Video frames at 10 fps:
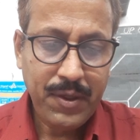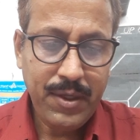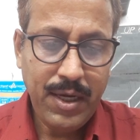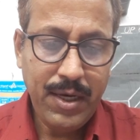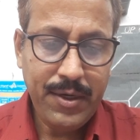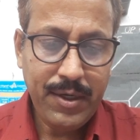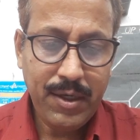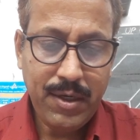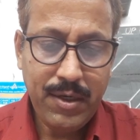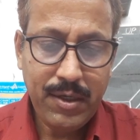Then electrical
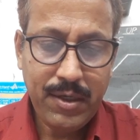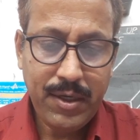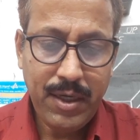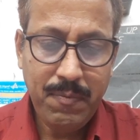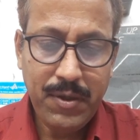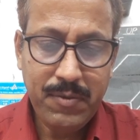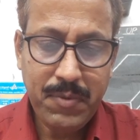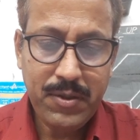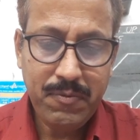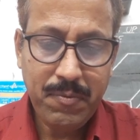conductor, cables,
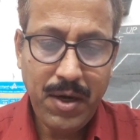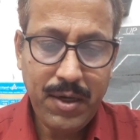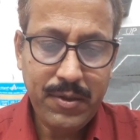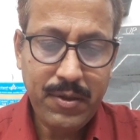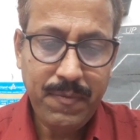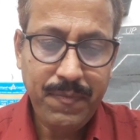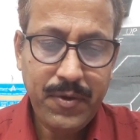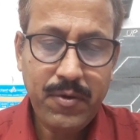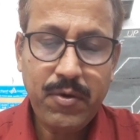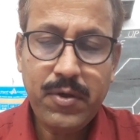bus bars.
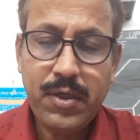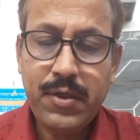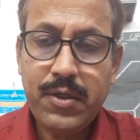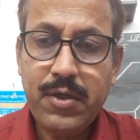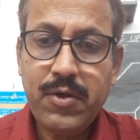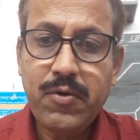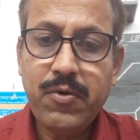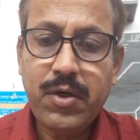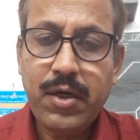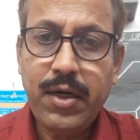So since it is a
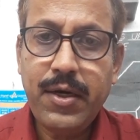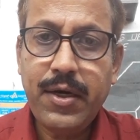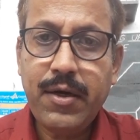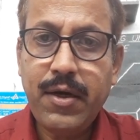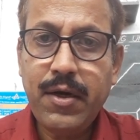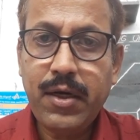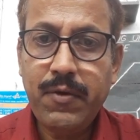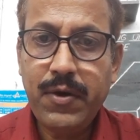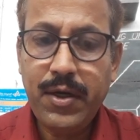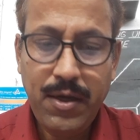good electric
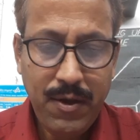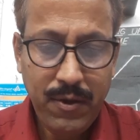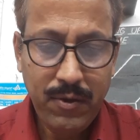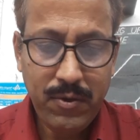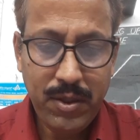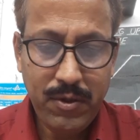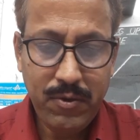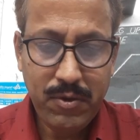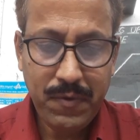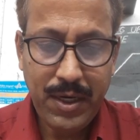conductivity, so it is
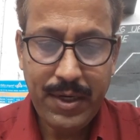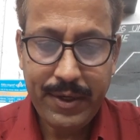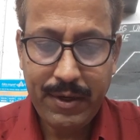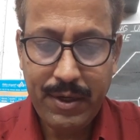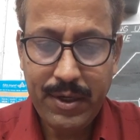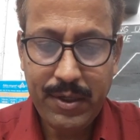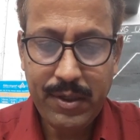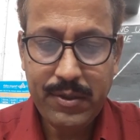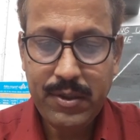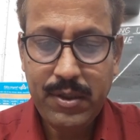used for electric conductors